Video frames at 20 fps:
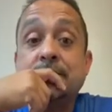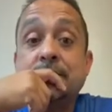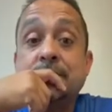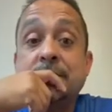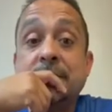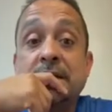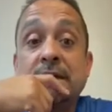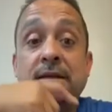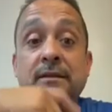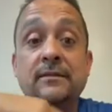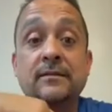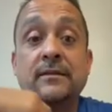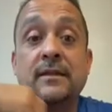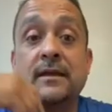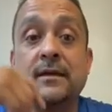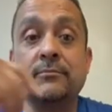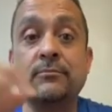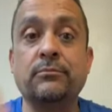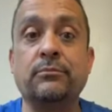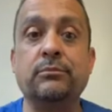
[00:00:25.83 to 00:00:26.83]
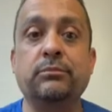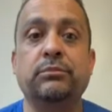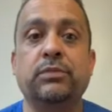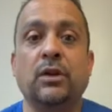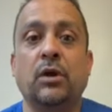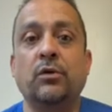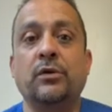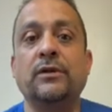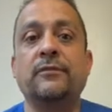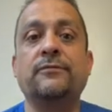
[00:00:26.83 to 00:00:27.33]
ease that
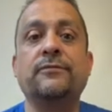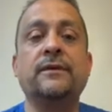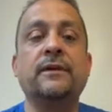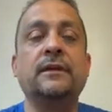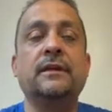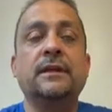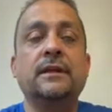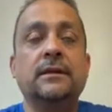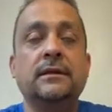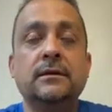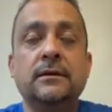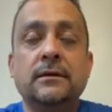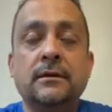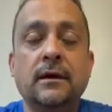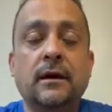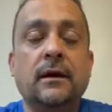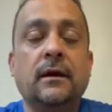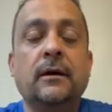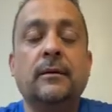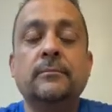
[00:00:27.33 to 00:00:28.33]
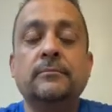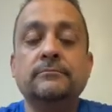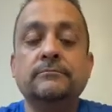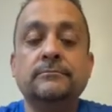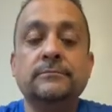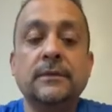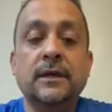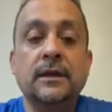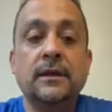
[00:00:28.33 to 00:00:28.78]
bloated feeling, um,